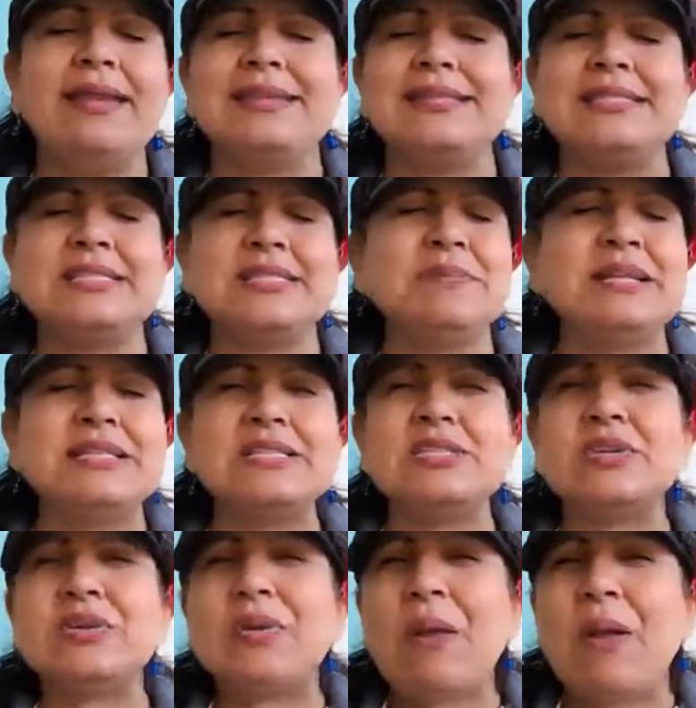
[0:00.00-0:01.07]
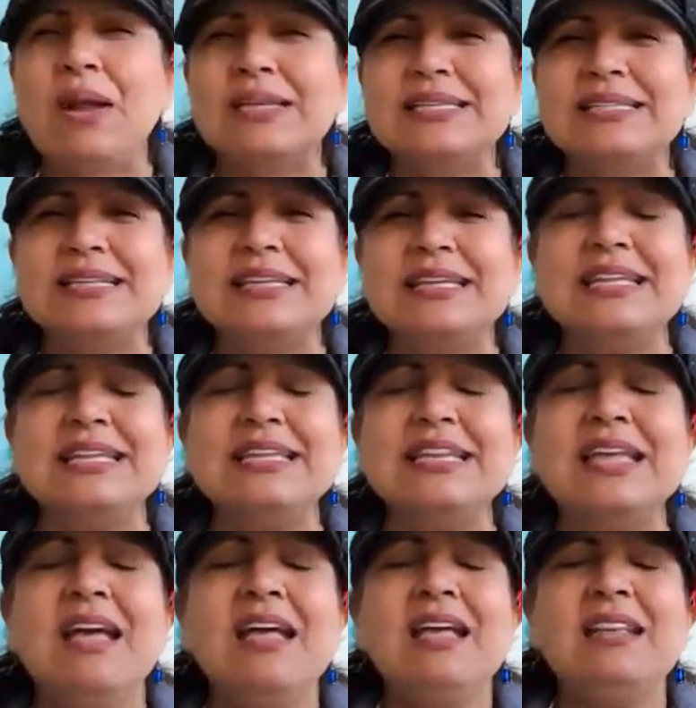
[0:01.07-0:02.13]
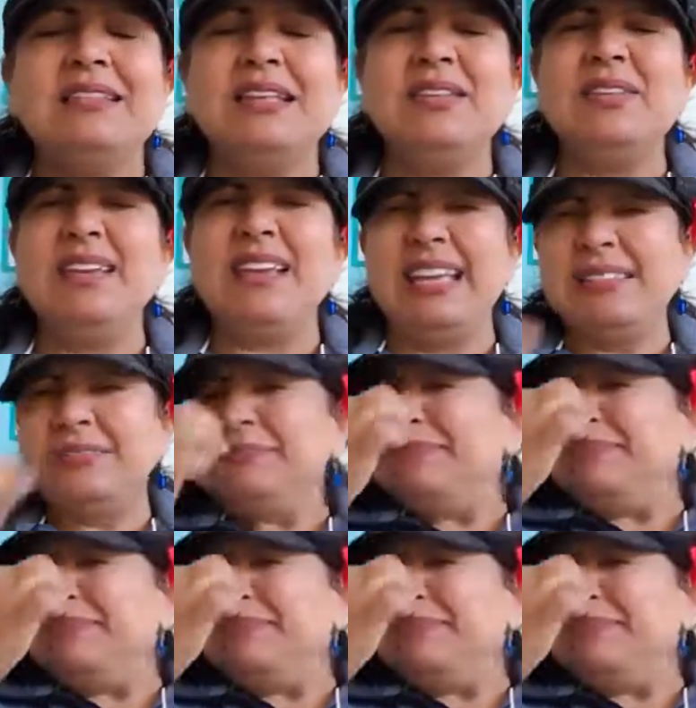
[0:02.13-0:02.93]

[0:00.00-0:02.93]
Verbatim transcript: and it smells rotten then you're like